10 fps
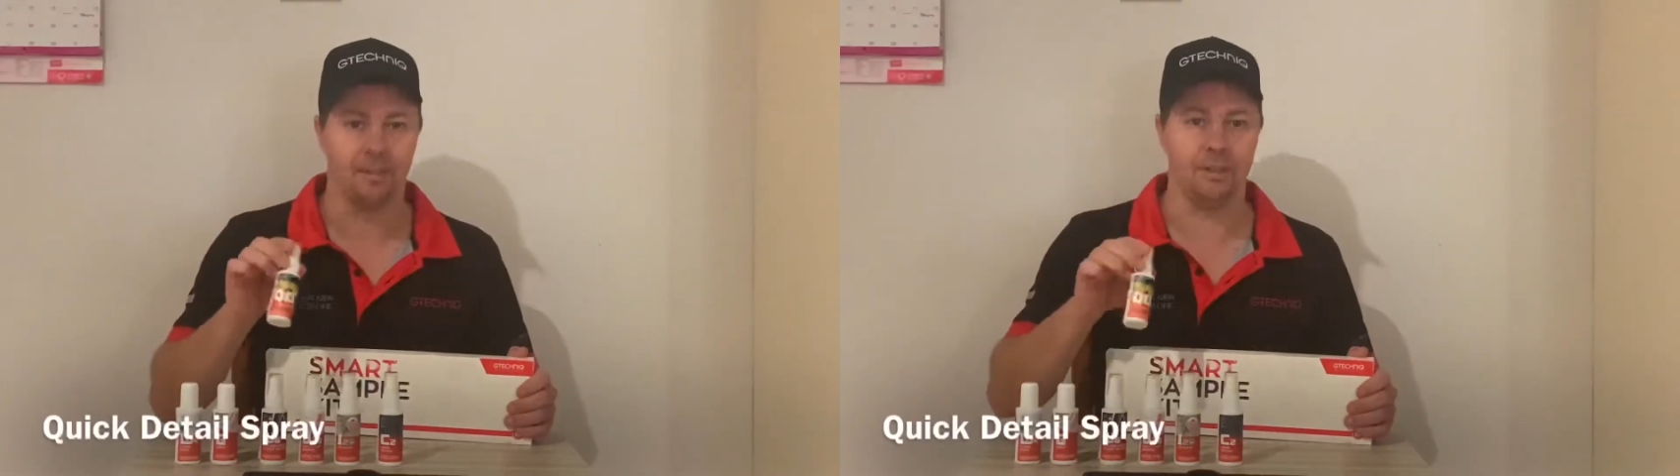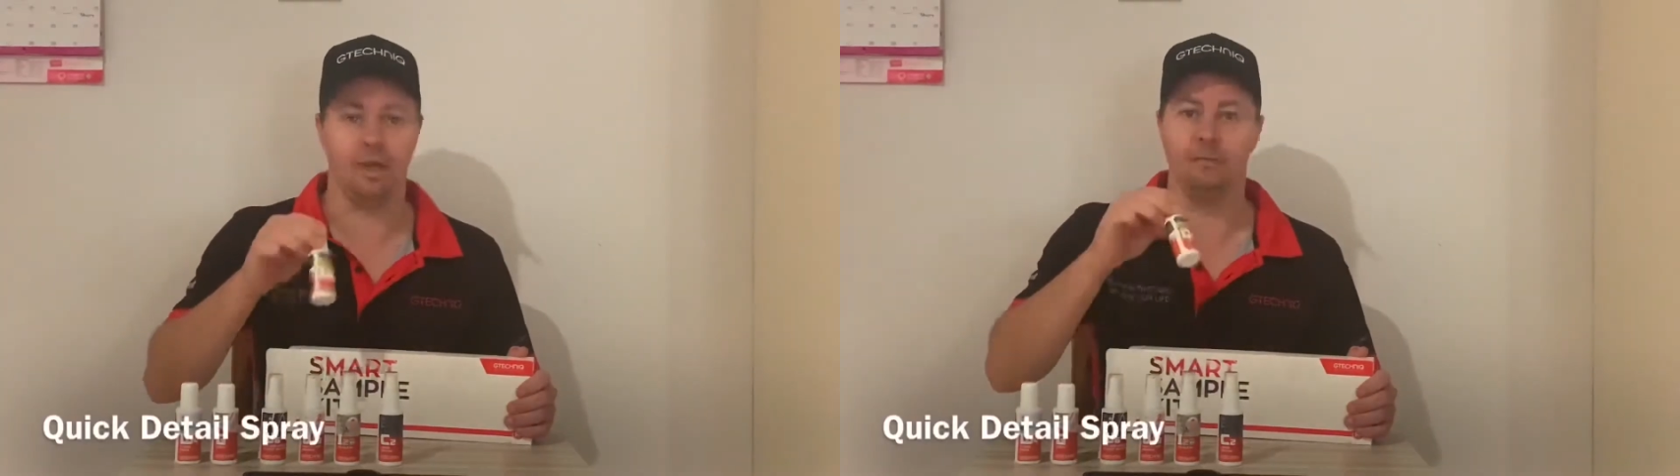
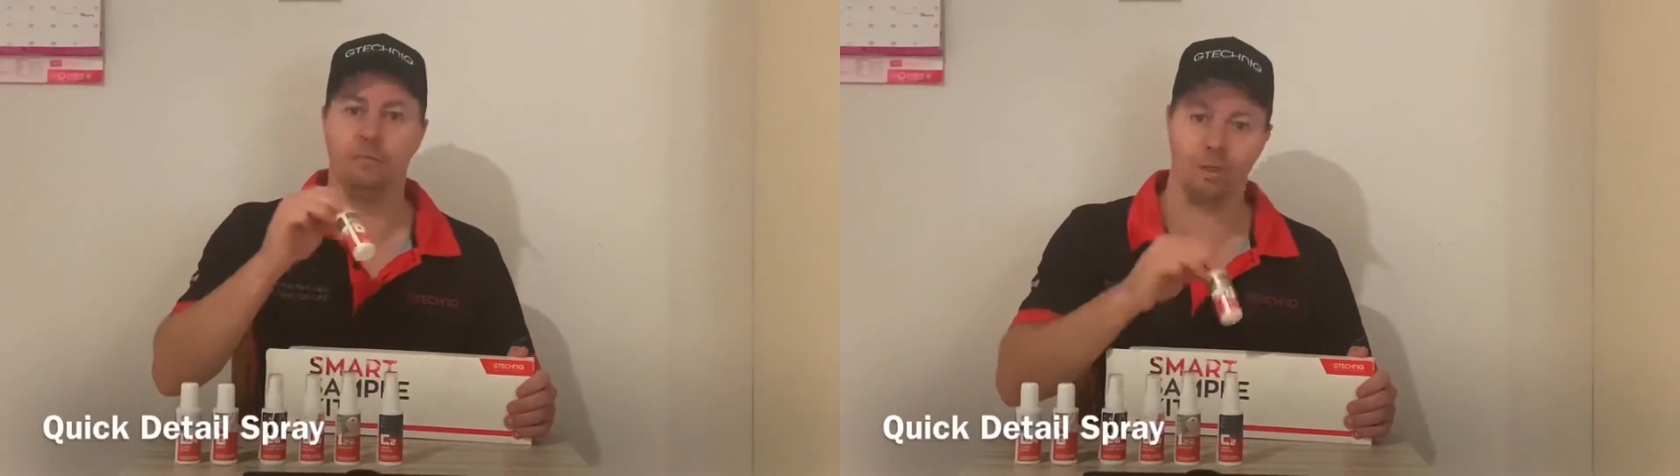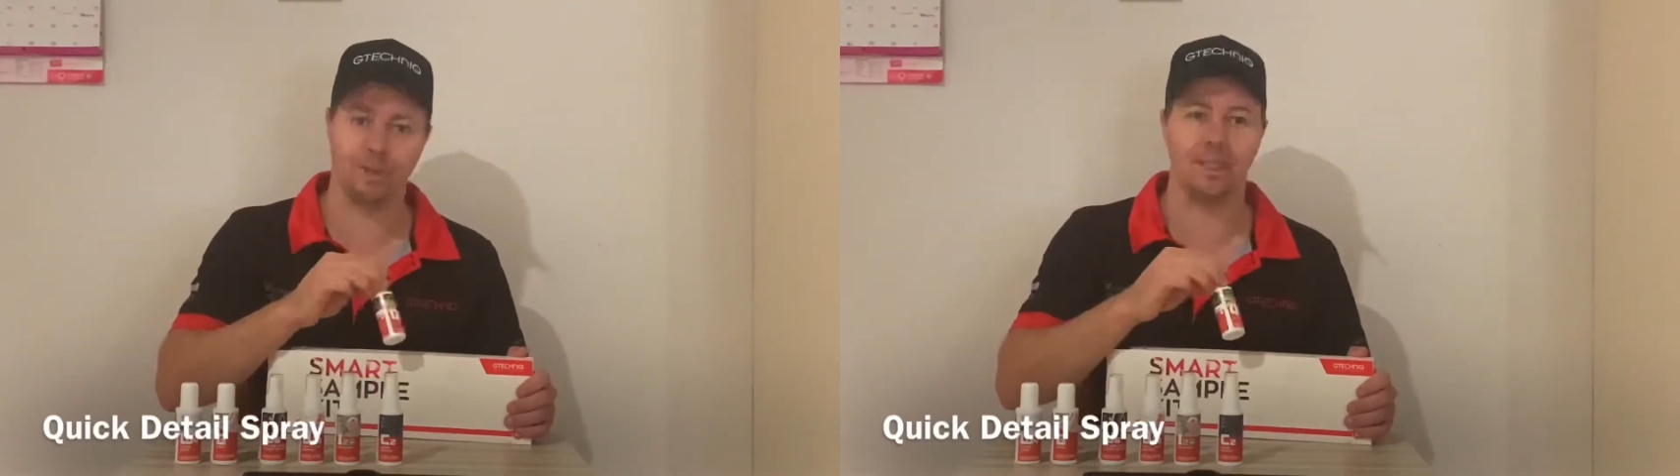You know, you've
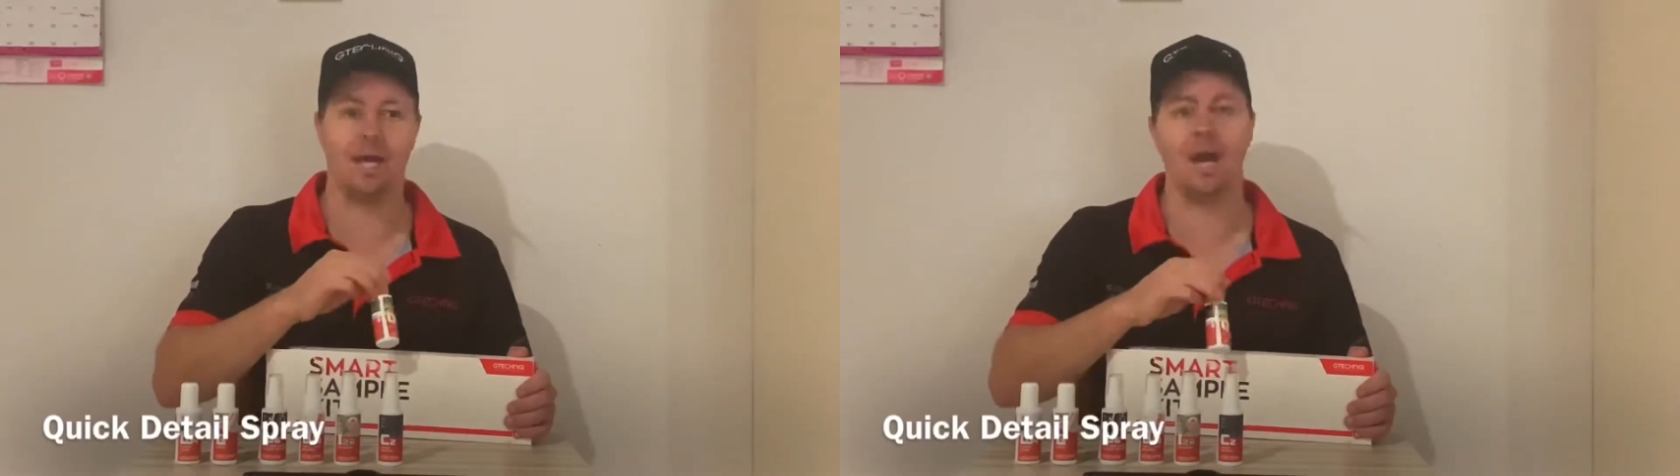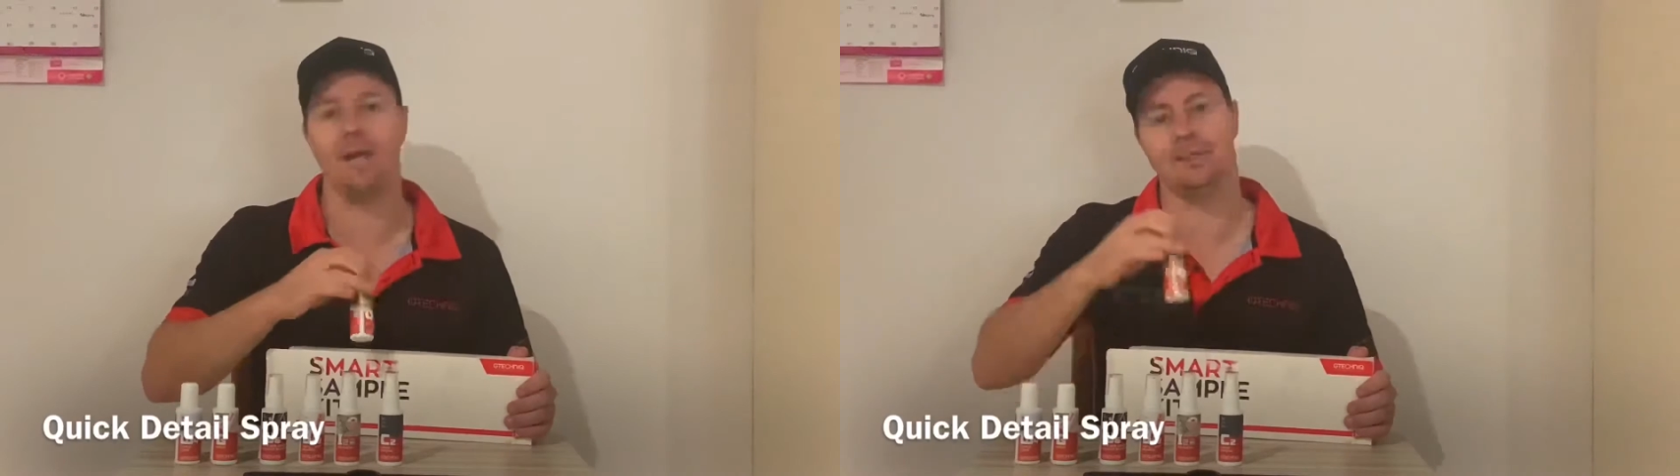washed your
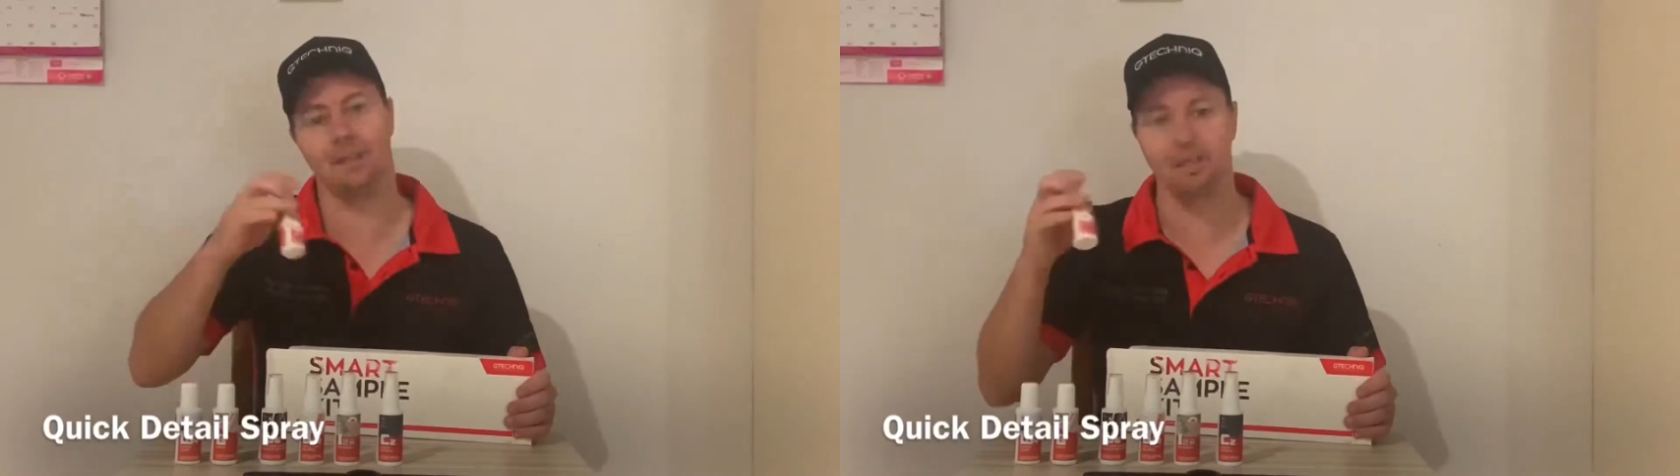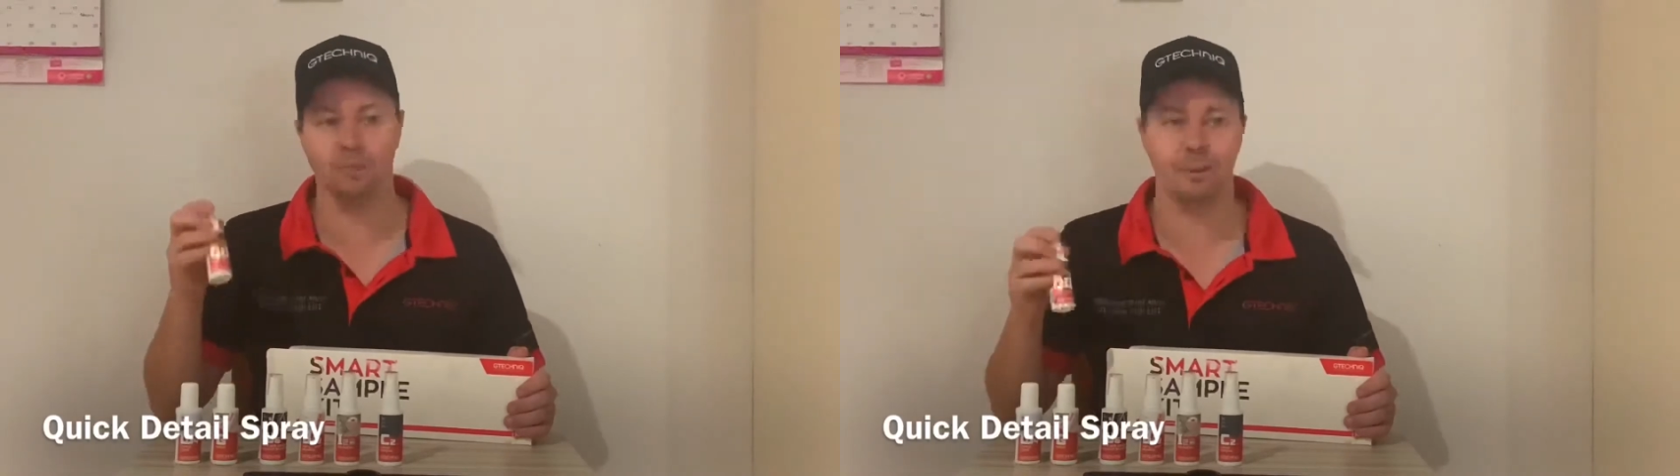cars, a
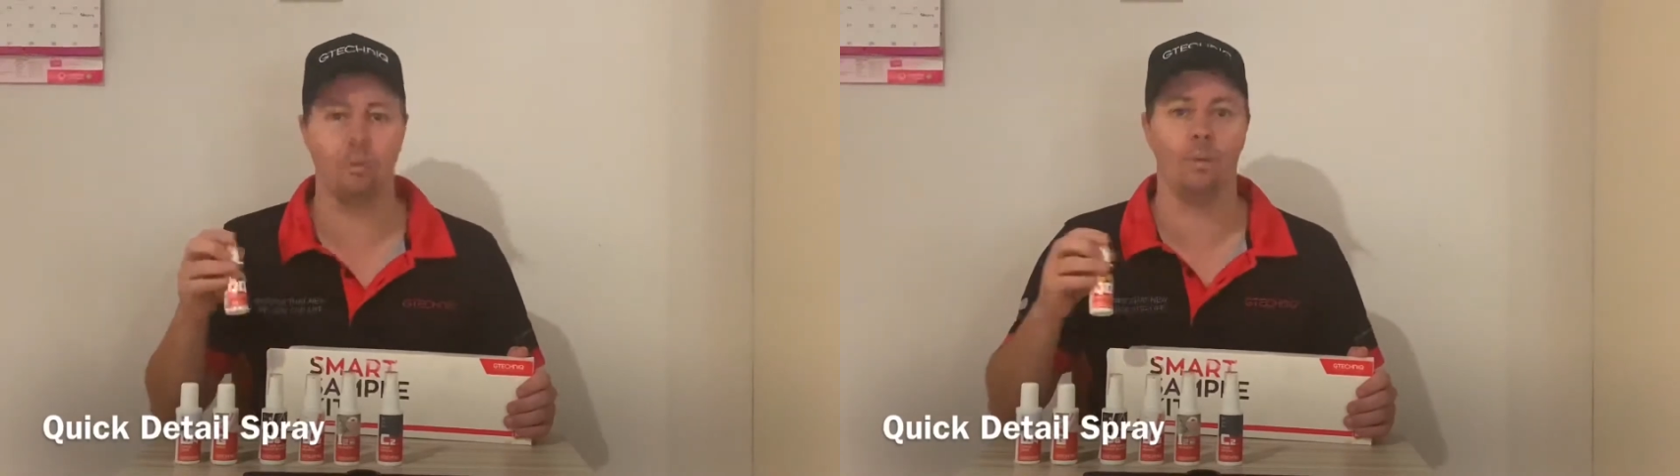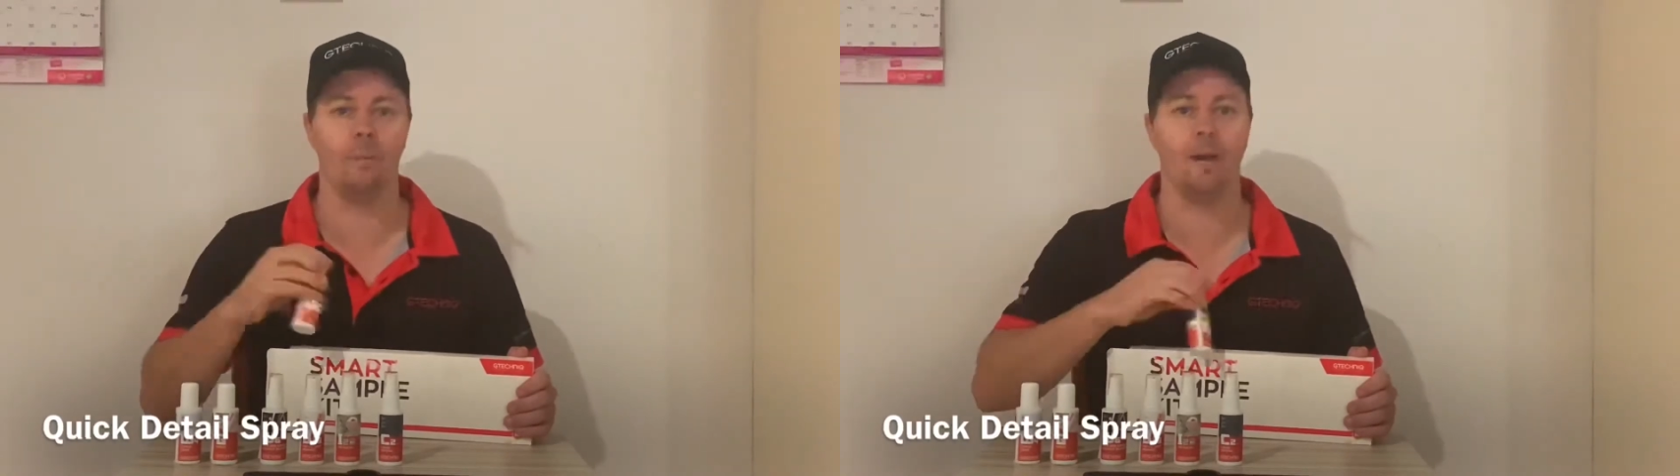little bit of
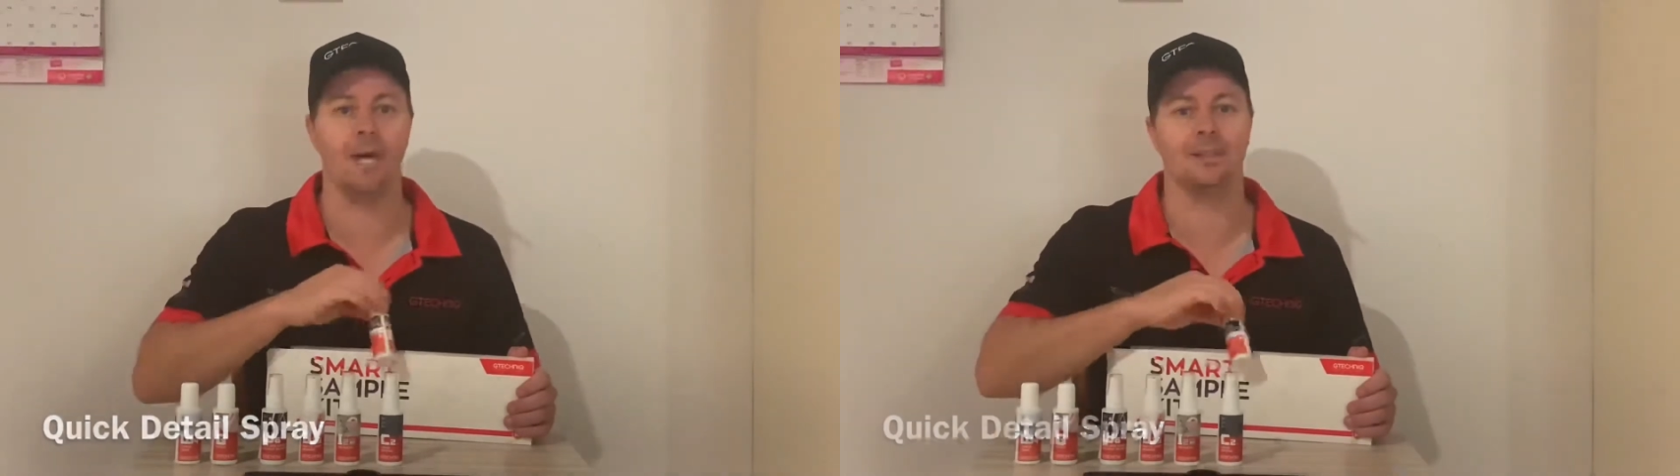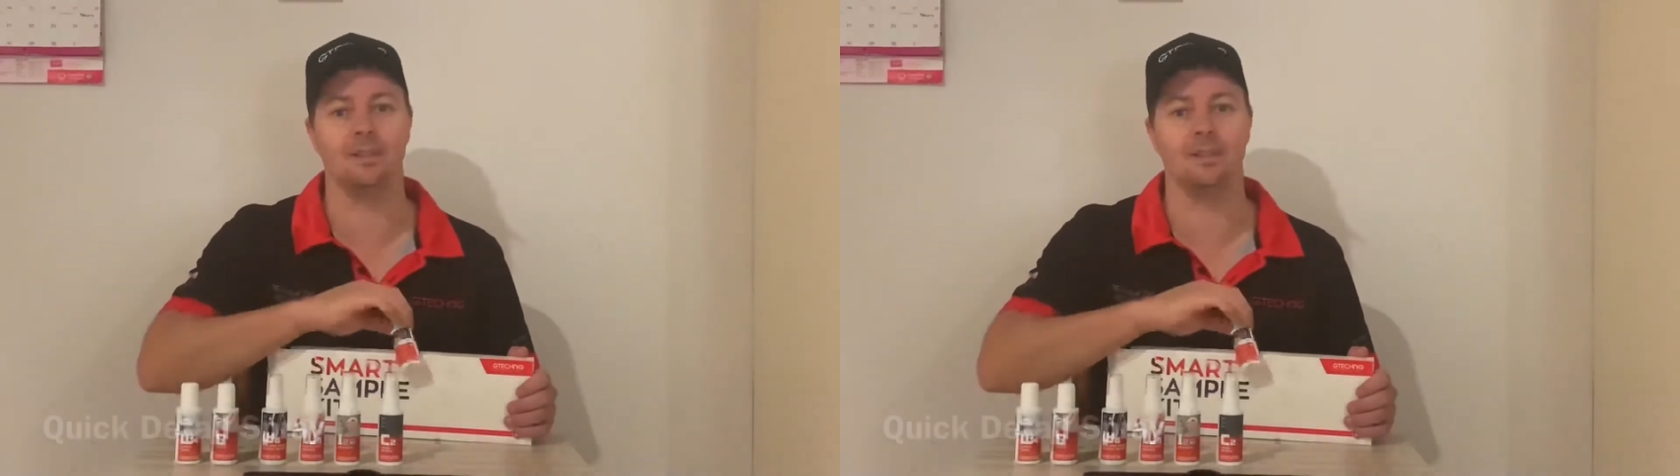watermarks,